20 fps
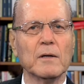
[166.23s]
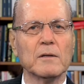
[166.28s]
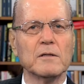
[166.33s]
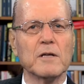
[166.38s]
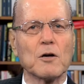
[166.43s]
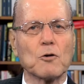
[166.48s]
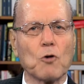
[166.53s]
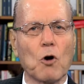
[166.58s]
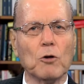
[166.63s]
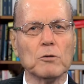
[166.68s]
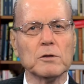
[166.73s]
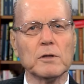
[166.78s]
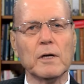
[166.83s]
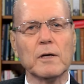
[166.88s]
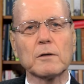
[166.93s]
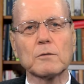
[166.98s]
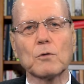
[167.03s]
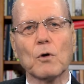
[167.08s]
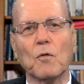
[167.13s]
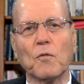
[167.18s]
The
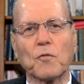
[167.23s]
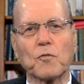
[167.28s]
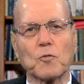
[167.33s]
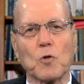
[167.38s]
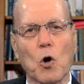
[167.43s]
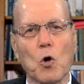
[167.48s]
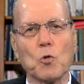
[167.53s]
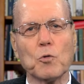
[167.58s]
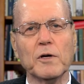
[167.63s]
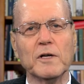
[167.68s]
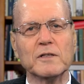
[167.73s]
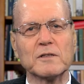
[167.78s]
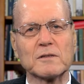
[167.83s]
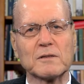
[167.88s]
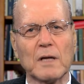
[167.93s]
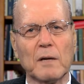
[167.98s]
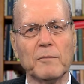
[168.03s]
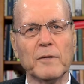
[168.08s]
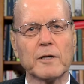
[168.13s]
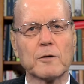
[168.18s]
conduct of rogue
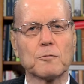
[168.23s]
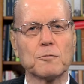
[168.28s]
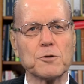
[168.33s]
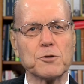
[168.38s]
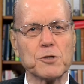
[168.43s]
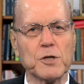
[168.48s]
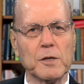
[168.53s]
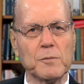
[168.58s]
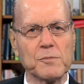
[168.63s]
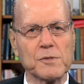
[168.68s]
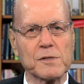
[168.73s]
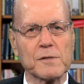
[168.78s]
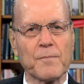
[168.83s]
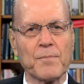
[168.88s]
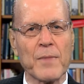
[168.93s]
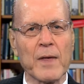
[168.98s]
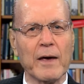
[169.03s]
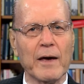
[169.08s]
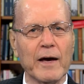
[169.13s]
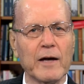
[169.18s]
Islamic regimes
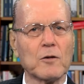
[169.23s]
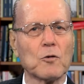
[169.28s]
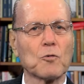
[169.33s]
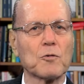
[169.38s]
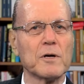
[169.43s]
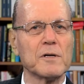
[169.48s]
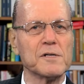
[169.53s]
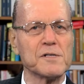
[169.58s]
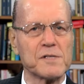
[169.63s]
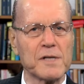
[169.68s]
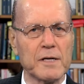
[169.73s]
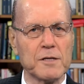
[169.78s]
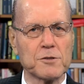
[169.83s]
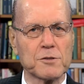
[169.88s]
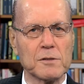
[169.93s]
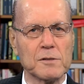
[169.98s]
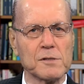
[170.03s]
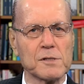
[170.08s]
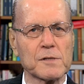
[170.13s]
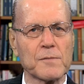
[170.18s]
and
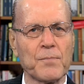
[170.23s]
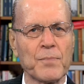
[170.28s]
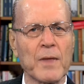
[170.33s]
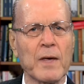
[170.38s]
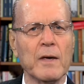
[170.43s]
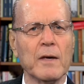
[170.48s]
organizations